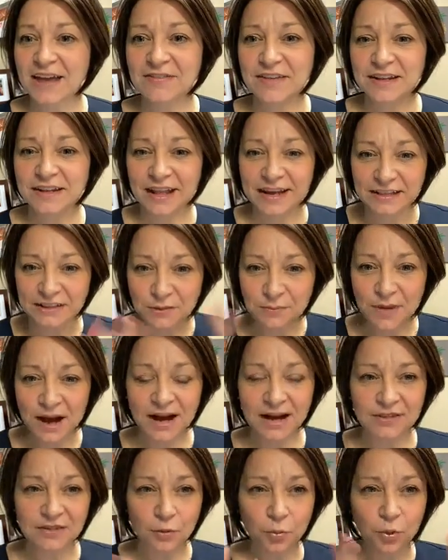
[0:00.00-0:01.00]
and then like the
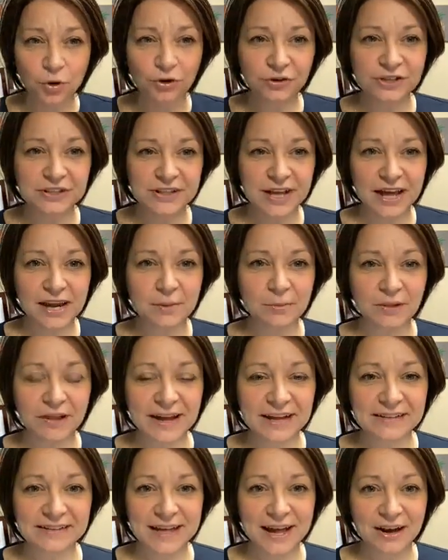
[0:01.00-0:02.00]
mind, the world just kind of
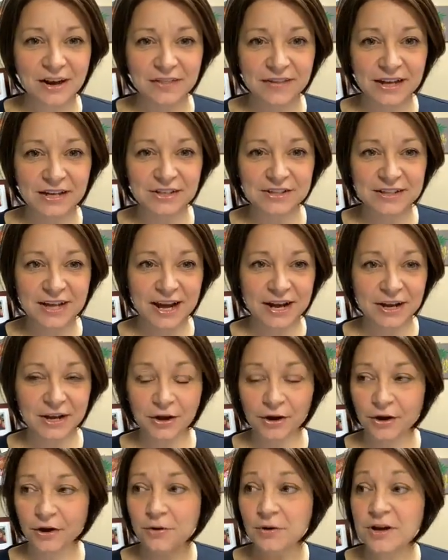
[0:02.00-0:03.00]
blanks out and they just kind
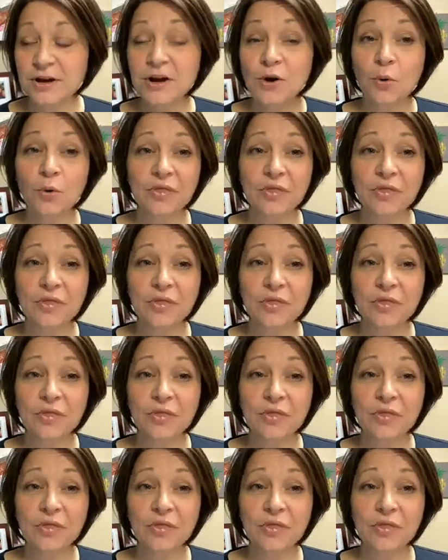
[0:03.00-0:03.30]
of go.